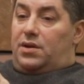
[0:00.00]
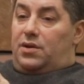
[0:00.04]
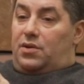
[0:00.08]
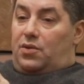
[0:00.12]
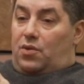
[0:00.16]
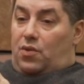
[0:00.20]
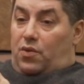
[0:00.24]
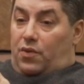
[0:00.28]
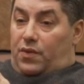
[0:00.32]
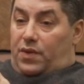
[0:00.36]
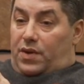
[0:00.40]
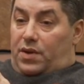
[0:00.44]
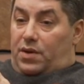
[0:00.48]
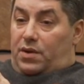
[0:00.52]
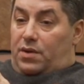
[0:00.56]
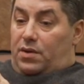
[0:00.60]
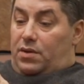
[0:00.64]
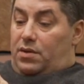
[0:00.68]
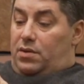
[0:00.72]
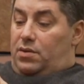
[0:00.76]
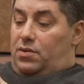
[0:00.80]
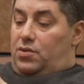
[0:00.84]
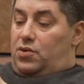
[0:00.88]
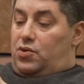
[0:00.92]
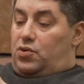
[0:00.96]
That's why,
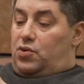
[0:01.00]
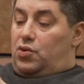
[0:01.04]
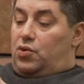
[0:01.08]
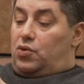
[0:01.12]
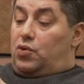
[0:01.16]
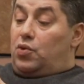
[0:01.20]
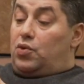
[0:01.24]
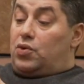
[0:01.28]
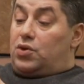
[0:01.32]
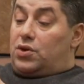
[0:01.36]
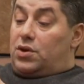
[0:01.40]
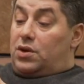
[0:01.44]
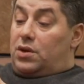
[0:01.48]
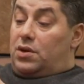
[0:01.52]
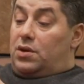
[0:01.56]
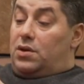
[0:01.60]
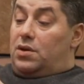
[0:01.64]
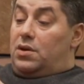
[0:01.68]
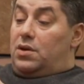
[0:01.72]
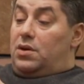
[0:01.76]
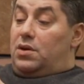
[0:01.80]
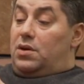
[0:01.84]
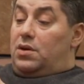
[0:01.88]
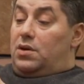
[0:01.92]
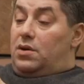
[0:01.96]
unfortunately,
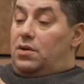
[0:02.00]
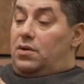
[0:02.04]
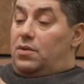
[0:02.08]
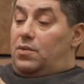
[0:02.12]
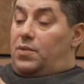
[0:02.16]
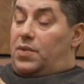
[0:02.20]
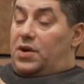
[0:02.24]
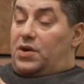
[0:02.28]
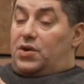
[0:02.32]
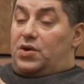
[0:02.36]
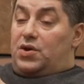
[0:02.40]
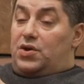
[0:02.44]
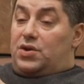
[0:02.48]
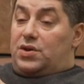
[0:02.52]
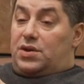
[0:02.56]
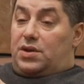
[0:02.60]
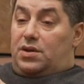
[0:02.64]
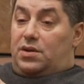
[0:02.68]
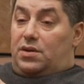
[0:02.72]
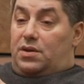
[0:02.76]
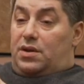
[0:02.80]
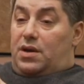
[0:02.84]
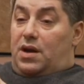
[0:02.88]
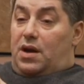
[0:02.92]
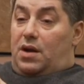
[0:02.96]
this requires,
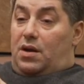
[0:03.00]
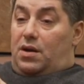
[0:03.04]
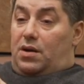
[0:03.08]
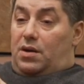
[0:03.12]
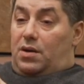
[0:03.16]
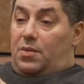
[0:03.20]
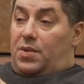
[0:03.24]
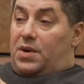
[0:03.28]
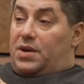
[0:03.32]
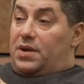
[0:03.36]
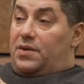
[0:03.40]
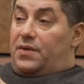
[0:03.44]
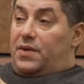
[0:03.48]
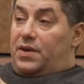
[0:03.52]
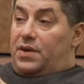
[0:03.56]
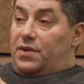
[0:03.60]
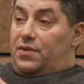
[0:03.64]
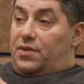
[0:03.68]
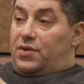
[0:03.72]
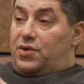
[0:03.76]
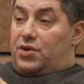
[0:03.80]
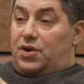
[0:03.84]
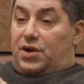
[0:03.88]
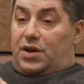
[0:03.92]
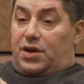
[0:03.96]
first of all, people
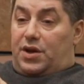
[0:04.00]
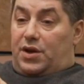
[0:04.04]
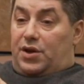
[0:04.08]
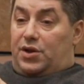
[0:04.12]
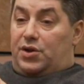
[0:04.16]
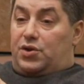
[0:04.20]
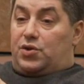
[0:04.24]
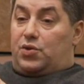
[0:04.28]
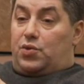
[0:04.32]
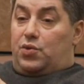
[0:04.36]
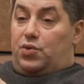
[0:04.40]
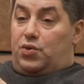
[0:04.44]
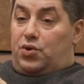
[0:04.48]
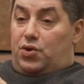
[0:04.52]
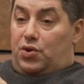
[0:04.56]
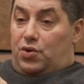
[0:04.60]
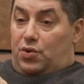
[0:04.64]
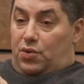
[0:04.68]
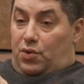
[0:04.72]
who know how to do that.